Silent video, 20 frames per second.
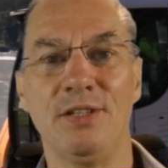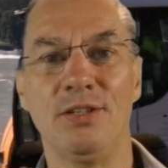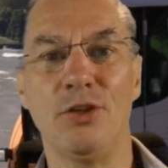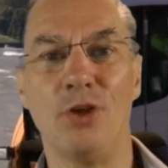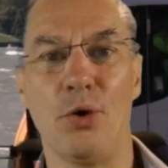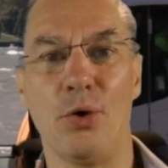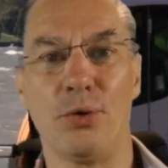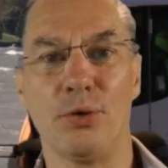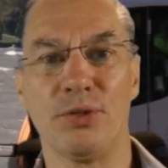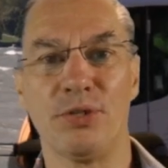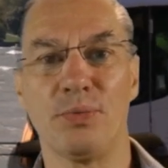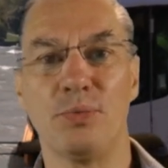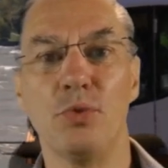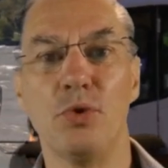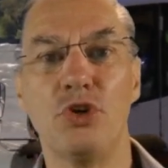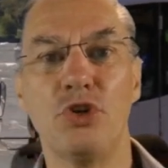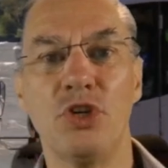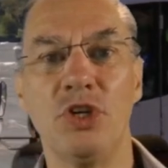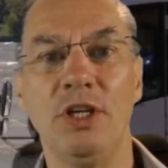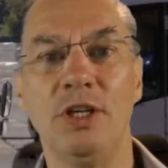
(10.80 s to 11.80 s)
those
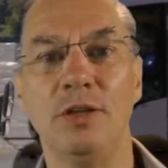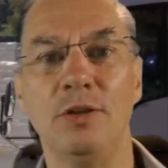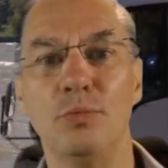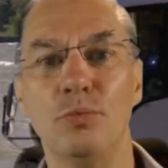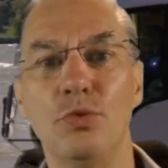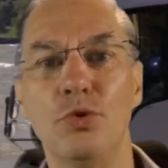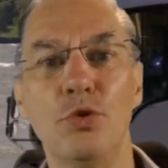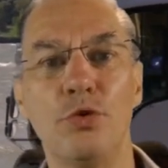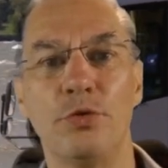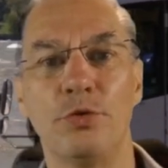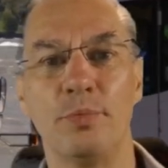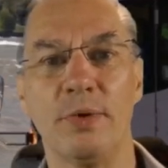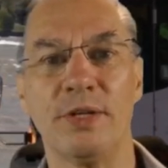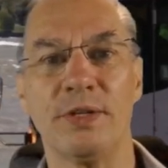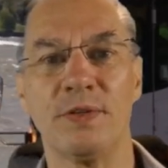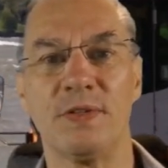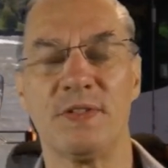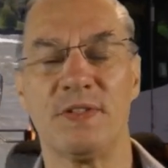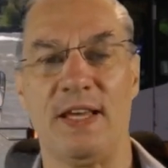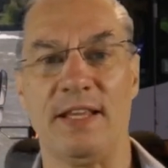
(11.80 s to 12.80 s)
machine
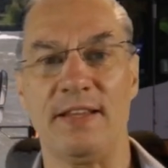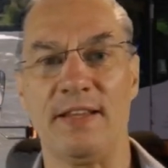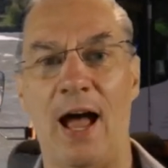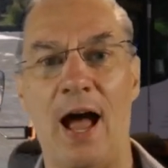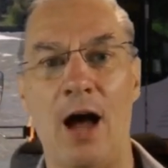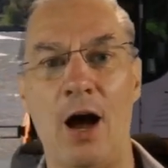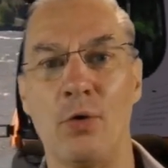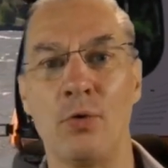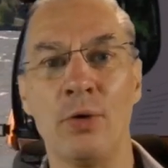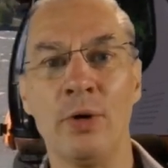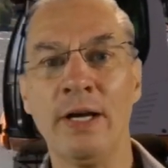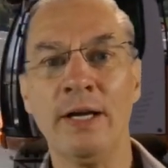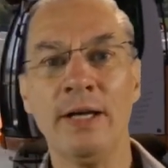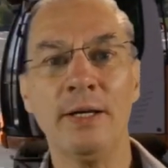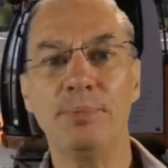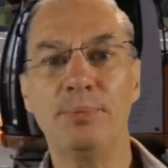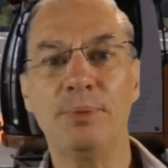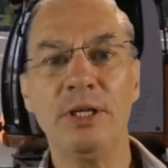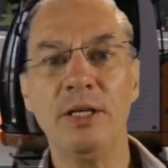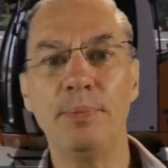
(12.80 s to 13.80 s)
movements and how
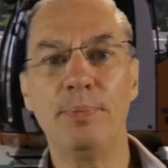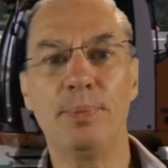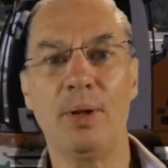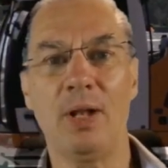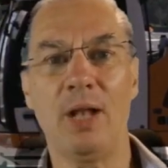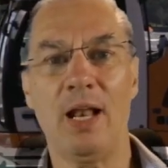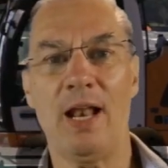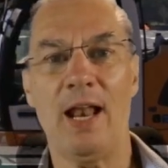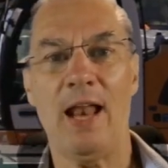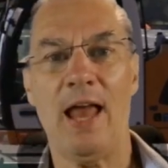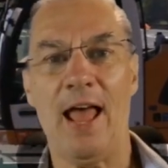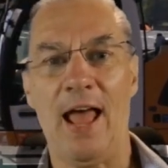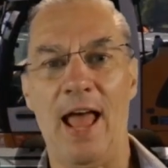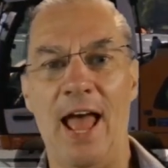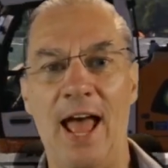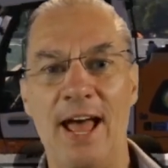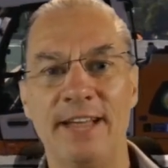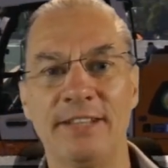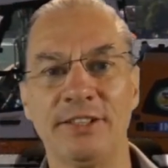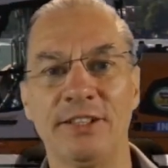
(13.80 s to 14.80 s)
people
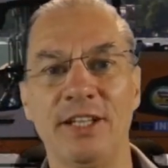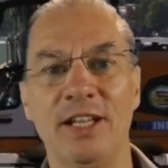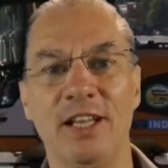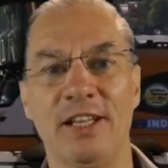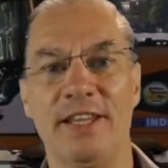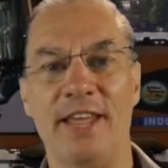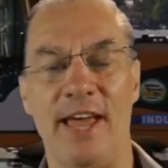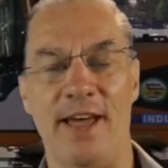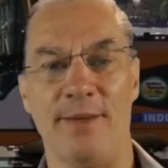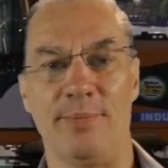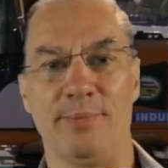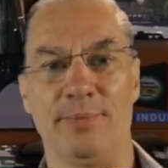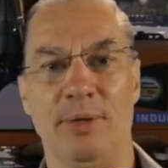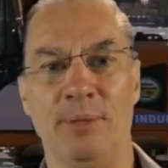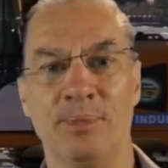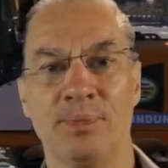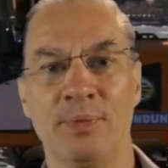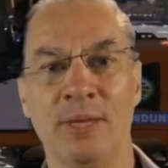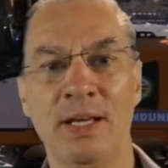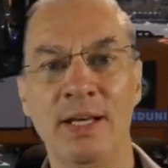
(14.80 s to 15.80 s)
handle them.
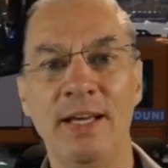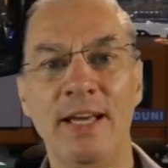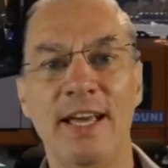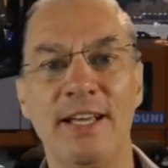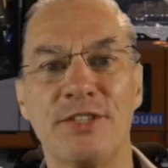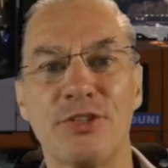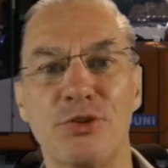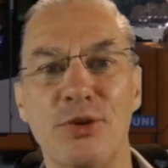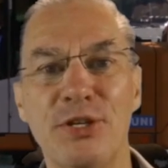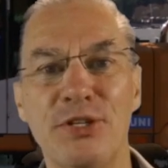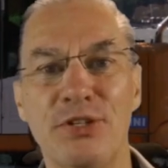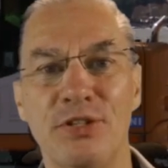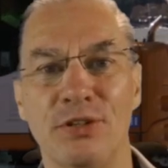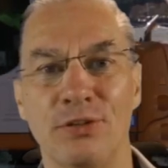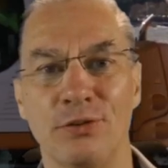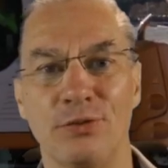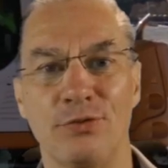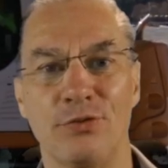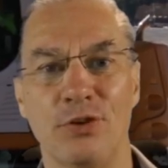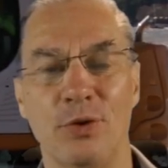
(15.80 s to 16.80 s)
It's
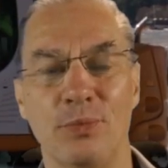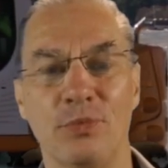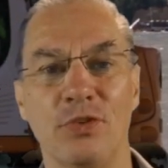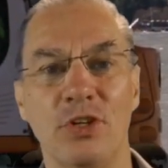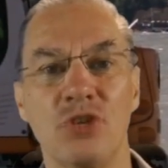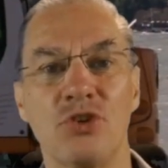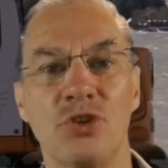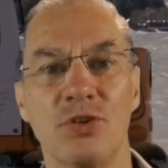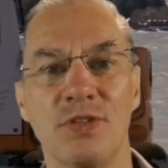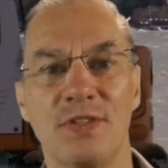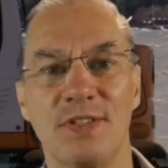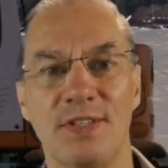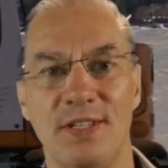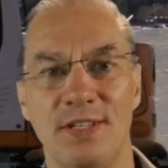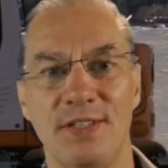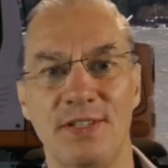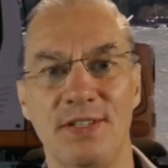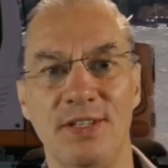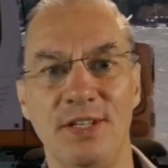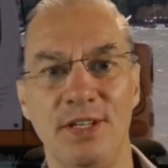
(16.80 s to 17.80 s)
Christian from Vision
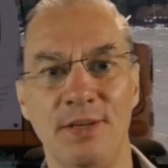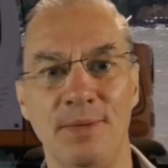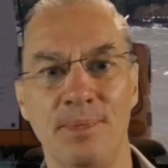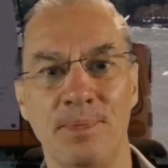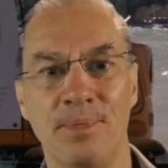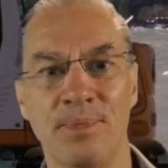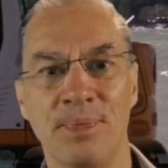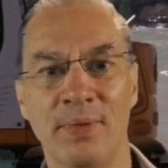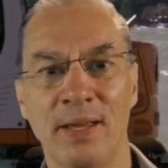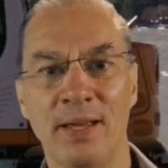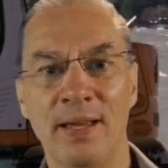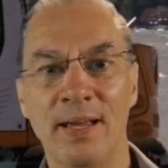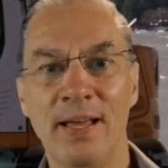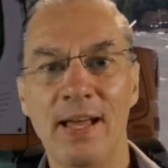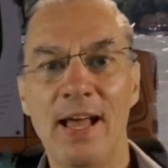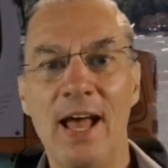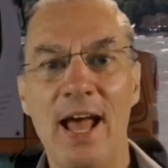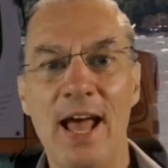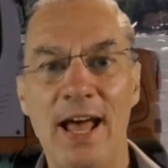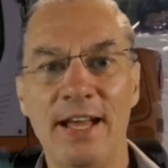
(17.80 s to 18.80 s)
6D,
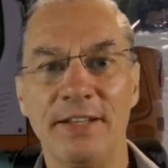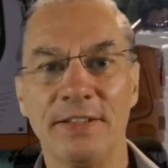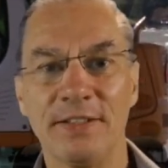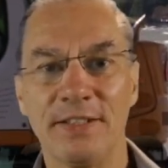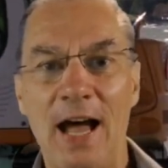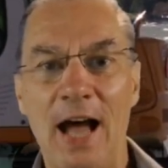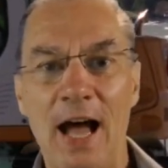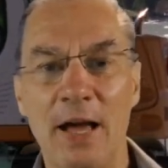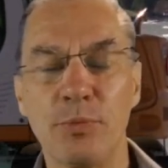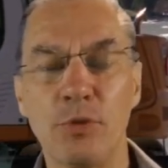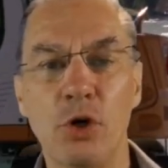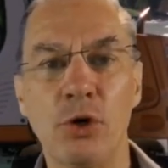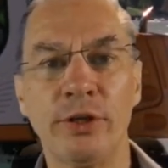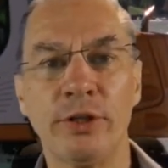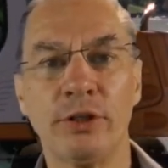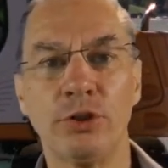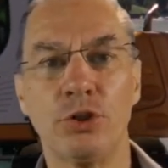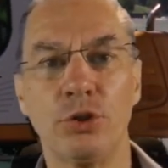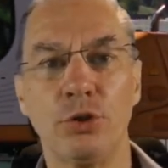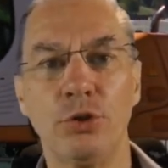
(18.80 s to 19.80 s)
and I'm going
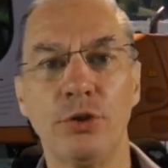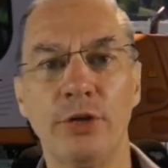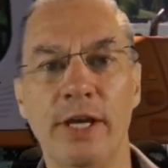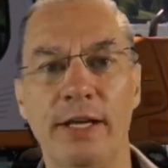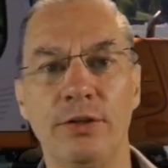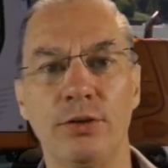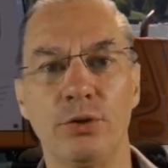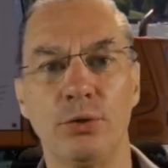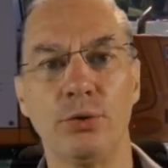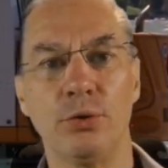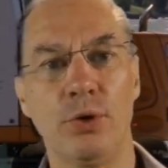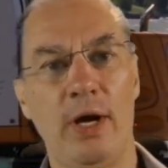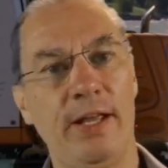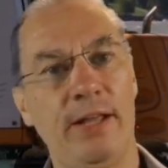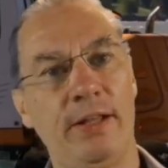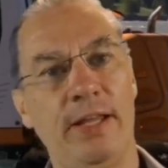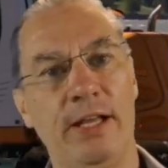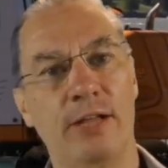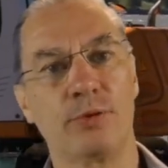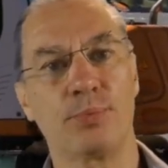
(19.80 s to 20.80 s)
to look at you at
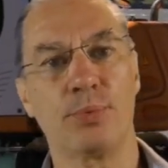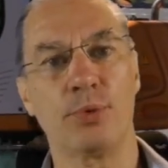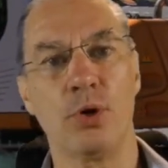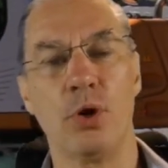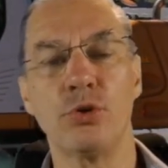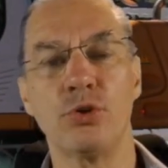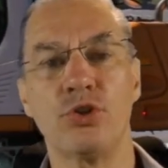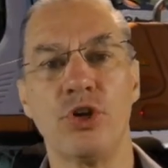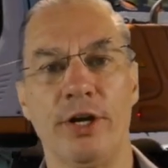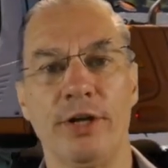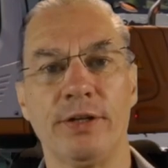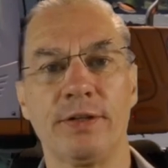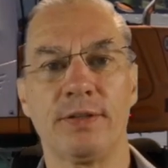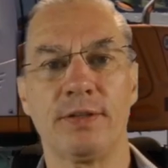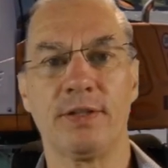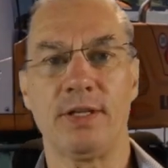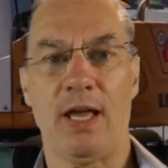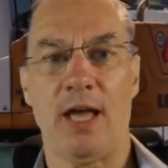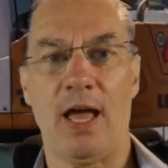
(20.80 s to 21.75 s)
that project,